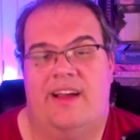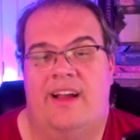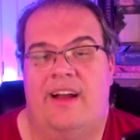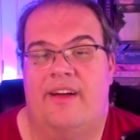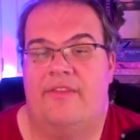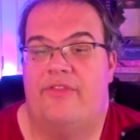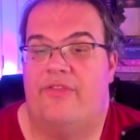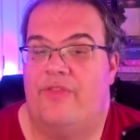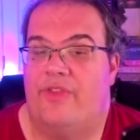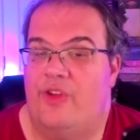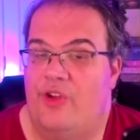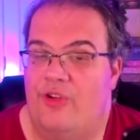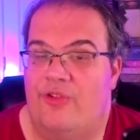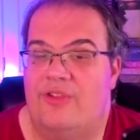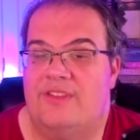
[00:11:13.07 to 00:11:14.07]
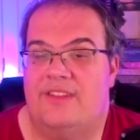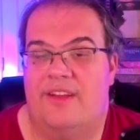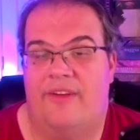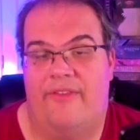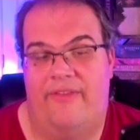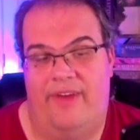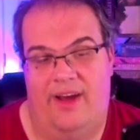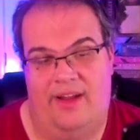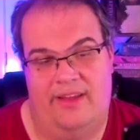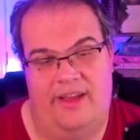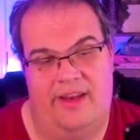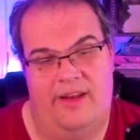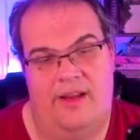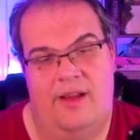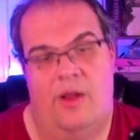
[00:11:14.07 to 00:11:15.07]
confuse the villain.